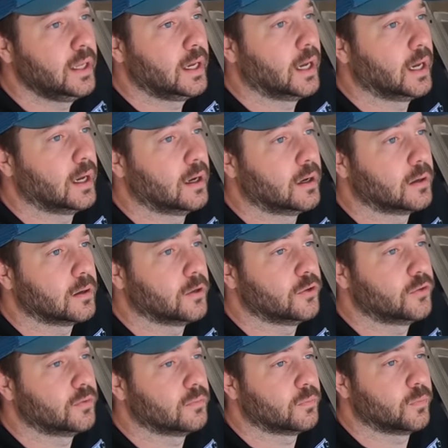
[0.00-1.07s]

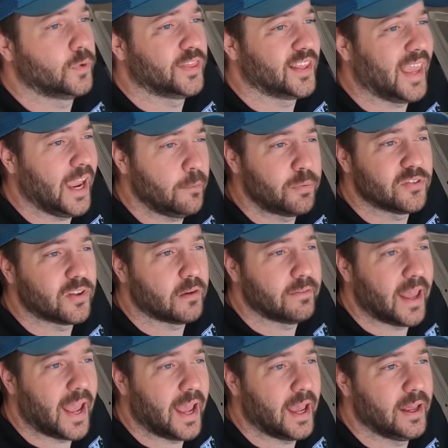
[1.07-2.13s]
Because uh, with the campers I've
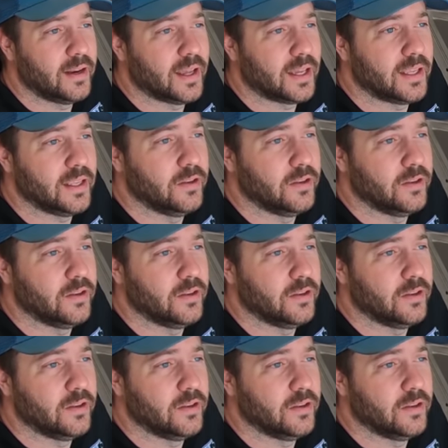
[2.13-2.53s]
had,